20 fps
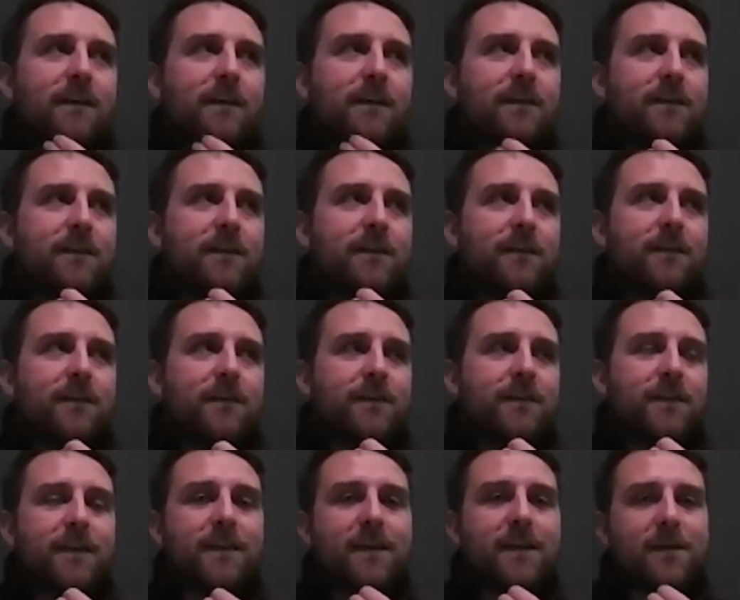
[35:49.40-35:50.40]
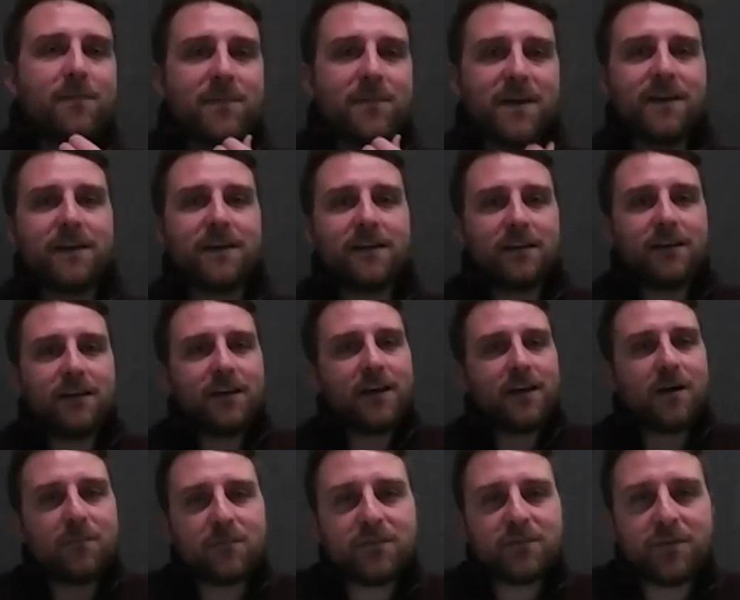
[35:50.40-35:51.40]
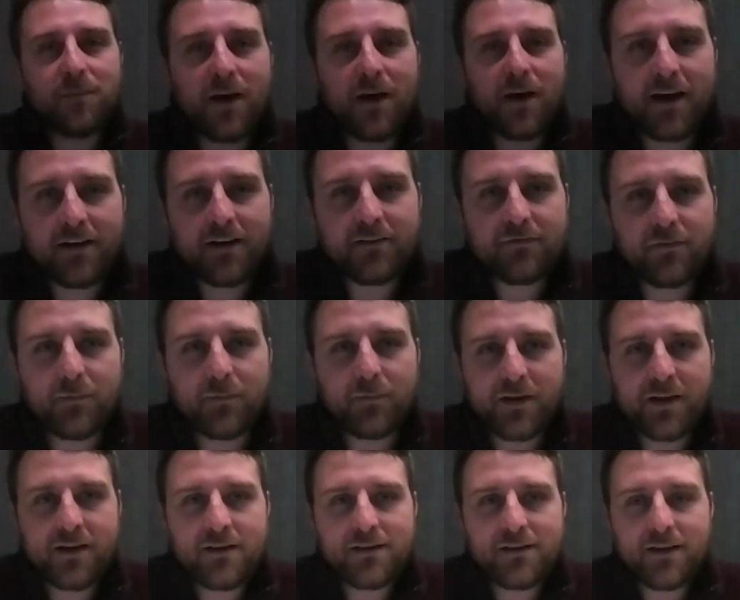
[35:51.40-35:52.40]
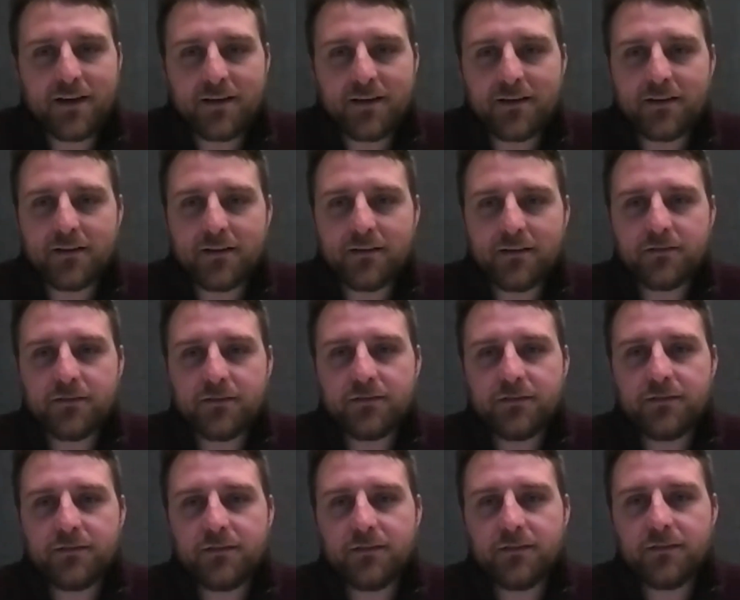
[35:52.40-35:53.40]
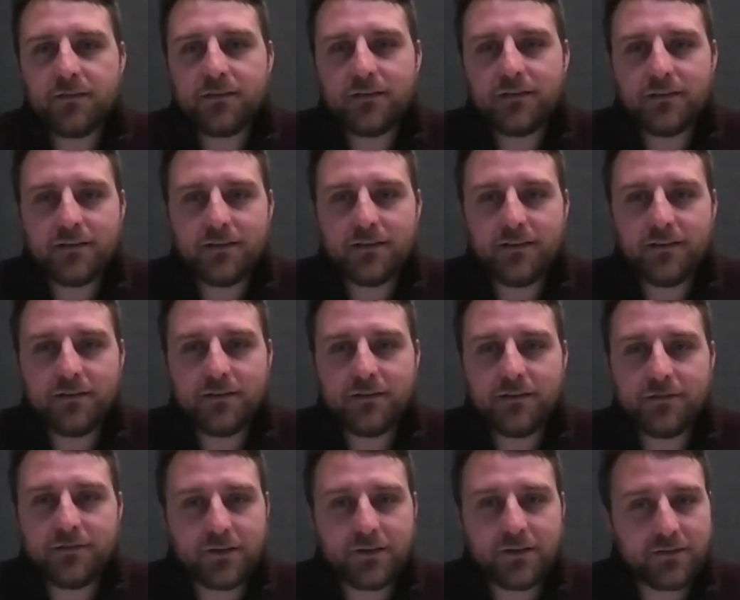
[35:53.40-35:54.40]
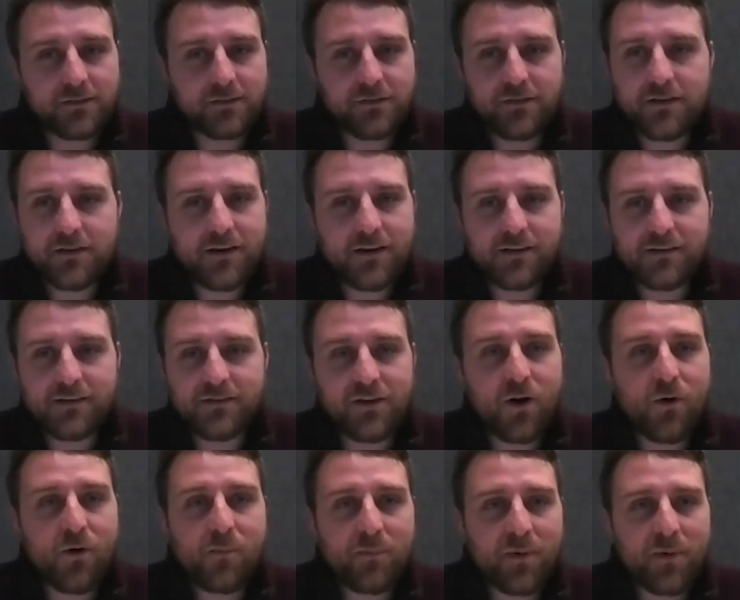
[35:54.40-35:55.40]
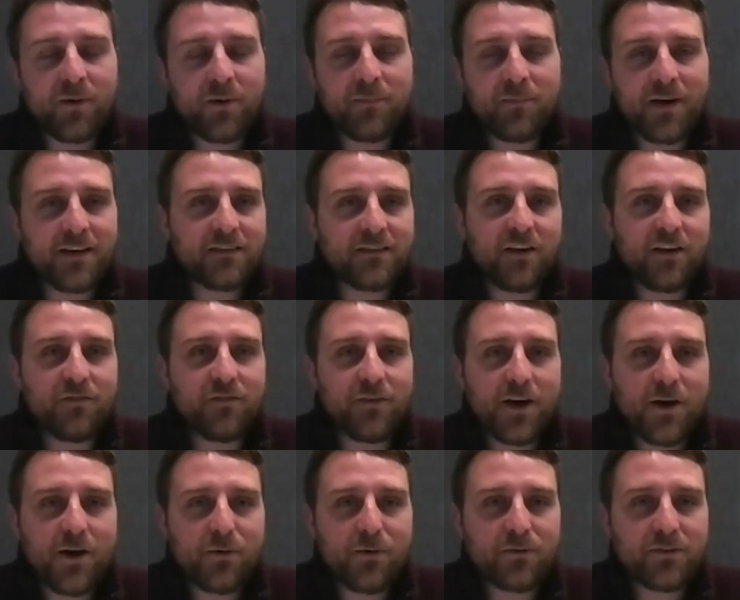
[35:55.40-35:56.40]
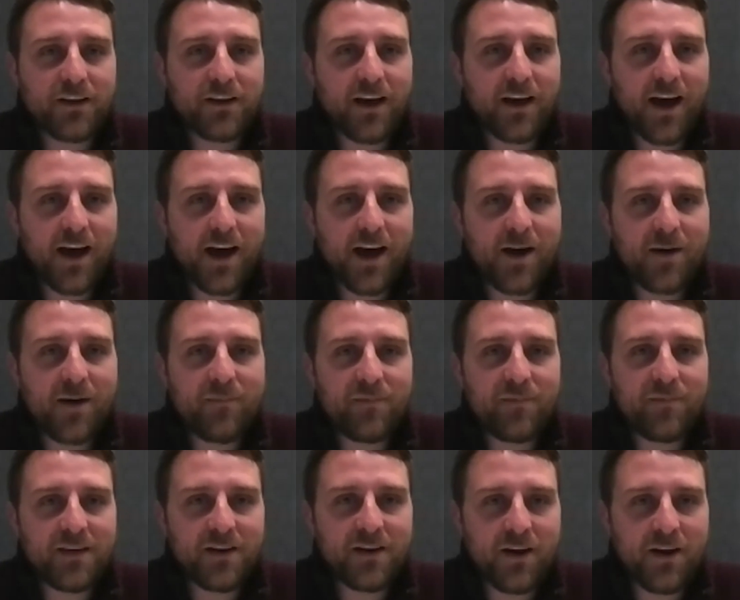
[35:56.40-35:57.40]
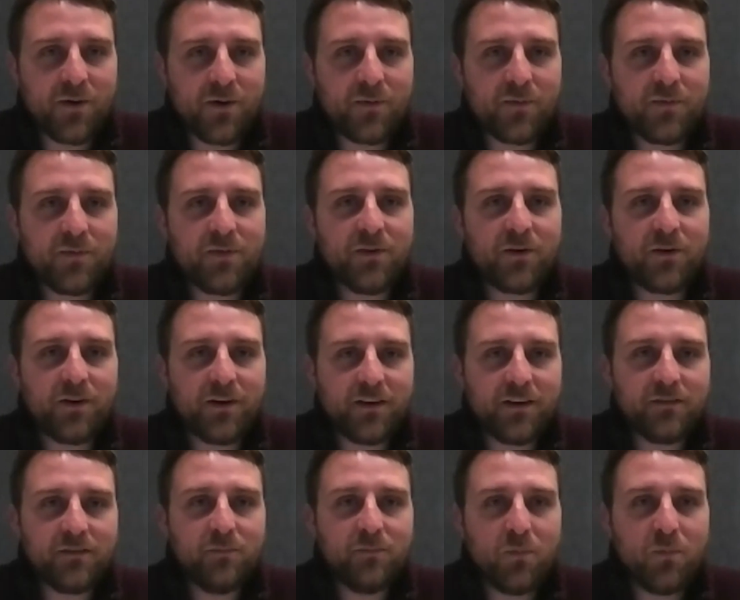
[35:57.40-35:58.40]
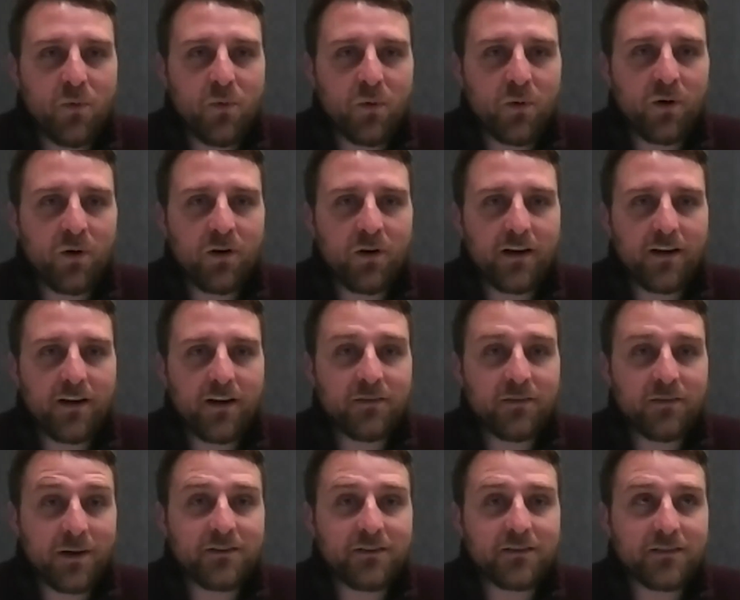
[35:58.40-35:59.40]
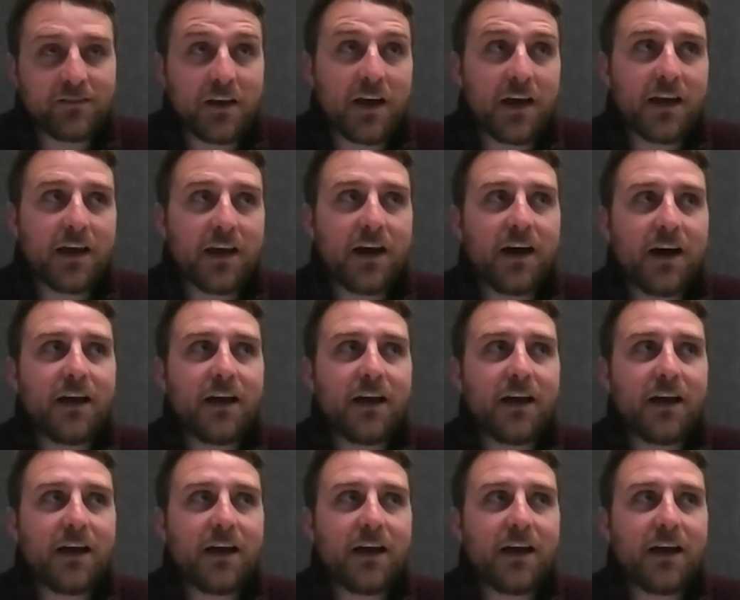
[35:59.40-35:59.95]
the thing that immediately comes to mind for me is just don't burn myself out. There is more. As much as I